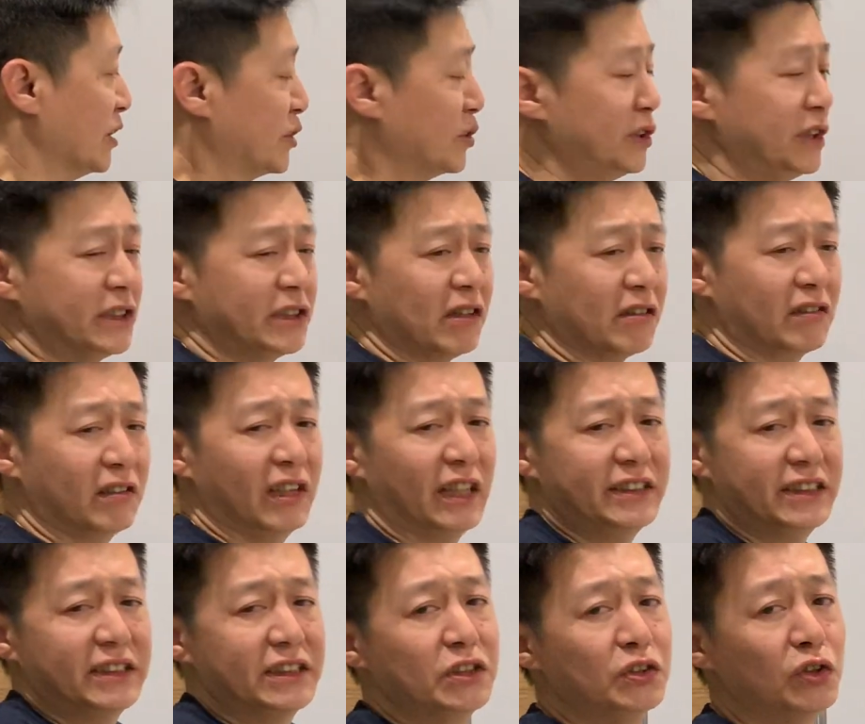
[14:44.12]
So this sort of
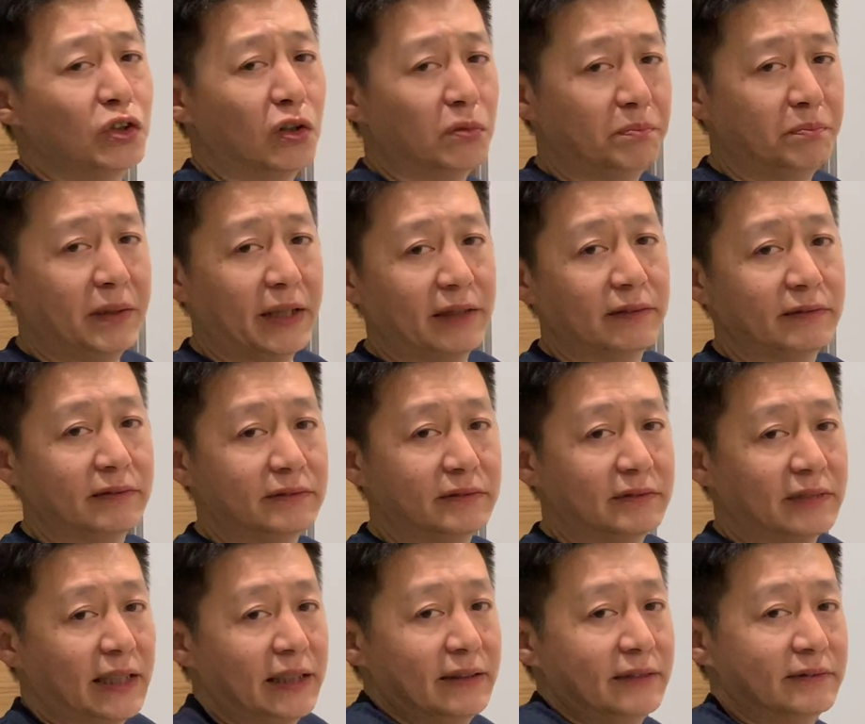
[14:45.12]
clash, is it good or bad,
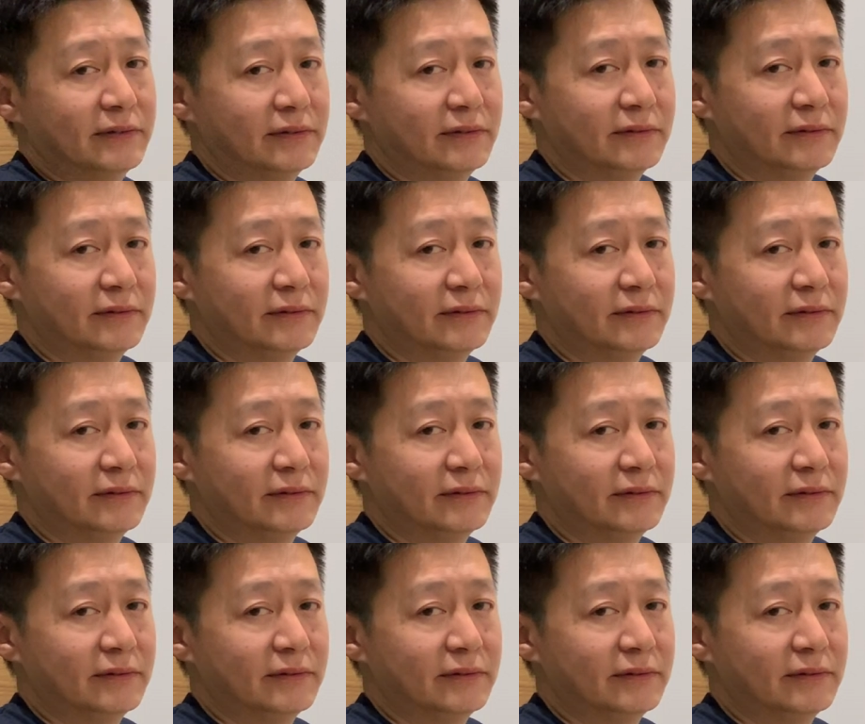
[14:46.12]
right?